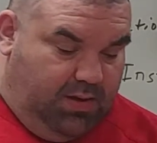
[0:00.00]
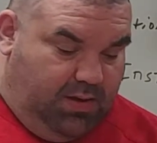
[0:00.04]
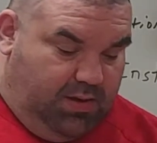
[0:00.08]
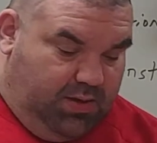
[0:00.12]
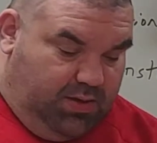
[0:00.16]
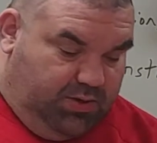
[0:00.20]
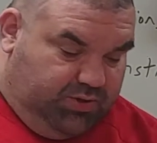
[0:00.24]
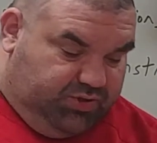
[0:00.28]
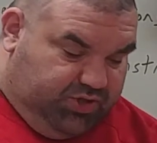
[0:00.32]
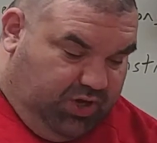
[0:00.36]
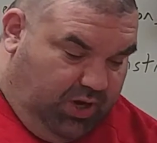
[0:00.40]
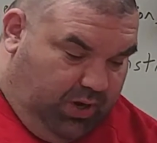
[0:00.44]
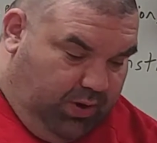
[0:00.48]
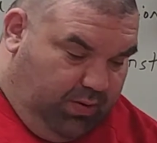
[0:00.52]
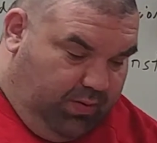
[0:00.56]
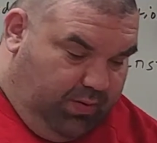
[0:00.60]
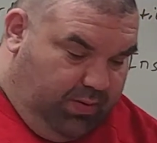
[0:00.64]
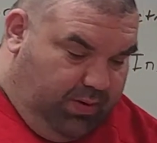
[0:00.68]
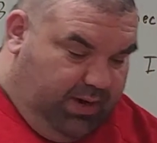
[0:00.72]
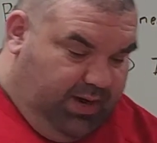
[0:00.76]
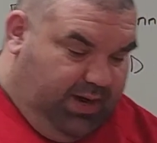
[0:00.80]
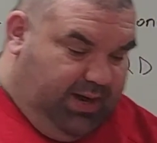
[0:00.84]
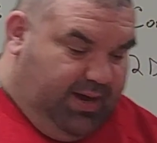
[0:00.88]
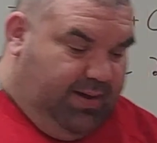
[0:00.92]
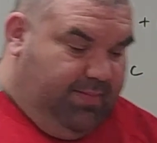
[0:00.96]
So
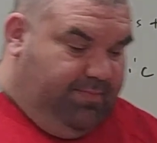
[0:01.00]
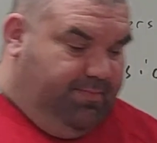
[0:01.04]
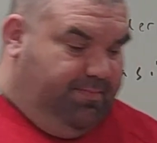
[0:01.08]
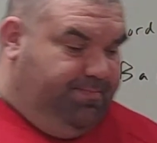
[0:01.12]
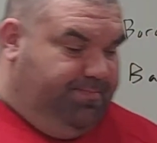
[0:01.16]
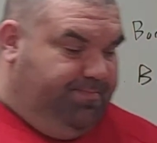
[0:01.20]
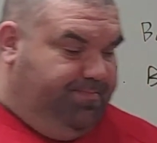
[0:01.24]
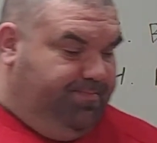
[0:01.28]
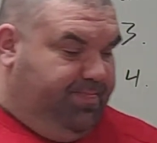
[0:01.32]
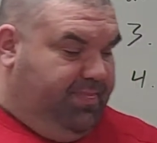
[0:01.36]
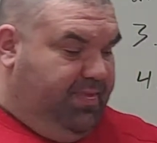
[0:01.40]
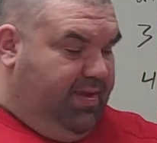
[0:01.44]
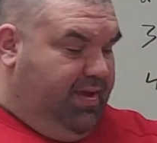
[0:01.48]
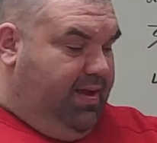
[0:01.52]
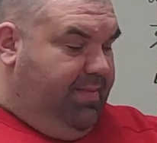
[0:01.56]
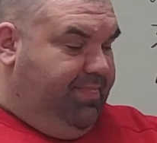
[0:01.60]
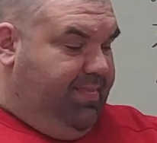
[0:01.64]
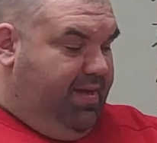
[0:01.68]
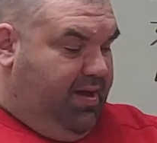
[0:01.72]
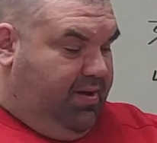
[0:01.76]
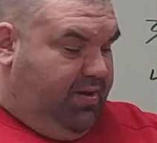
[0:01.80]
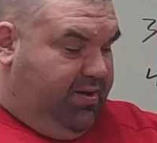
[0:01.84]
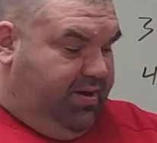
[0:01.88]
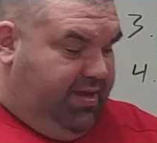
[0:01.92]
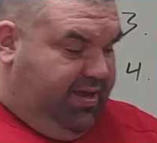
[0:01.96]
I'm
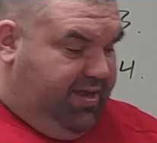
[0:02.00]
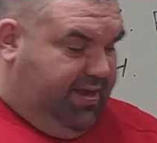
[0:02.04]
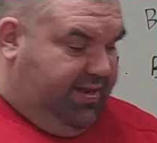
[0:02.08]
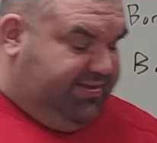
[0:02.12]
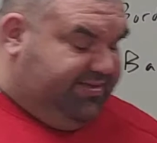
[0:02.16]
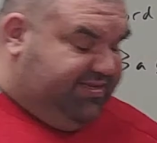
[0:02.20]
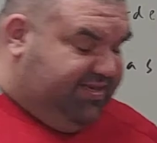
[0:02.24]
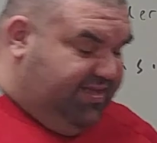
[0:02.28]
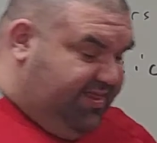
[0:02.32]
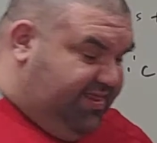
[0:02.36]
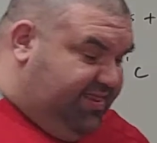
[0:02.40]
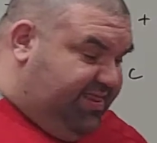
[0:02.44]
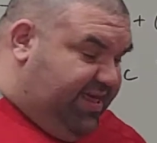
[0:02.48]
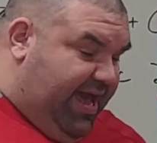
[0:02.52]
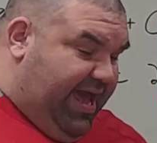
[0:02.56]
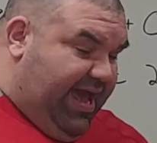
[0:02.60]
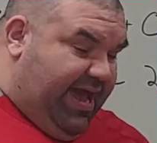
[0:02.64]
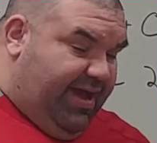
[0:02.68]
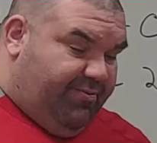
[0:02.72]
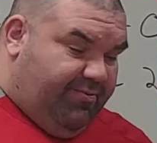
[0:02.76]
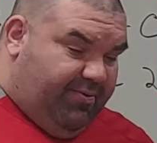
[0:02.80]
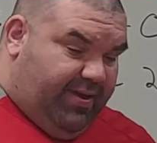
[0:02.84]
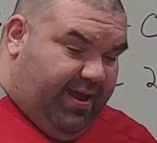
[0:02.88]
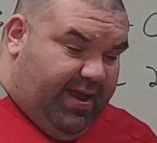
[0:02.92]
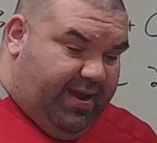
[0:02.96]
not gonna get into
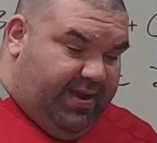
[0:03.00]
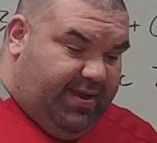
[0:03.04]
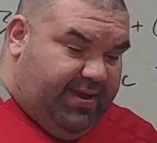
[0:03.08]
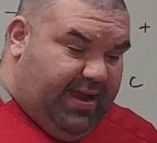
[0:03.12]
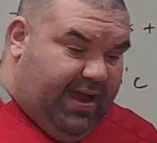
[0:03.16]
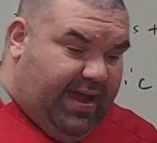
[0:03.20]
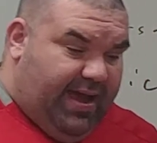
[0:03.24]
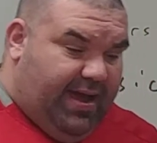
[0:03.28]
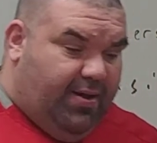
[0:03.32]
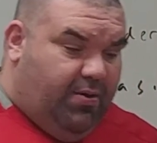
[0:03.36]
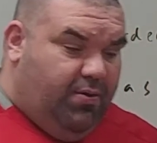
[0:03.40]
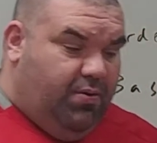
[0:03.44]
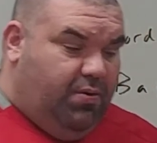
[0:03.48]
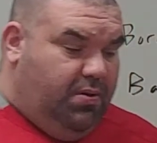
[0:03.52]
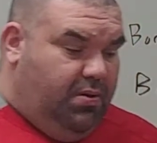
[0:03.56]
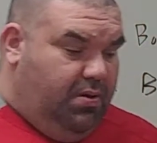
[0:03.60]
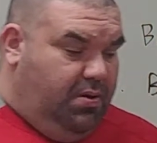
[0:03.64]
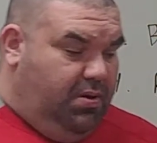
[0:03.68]
that right now.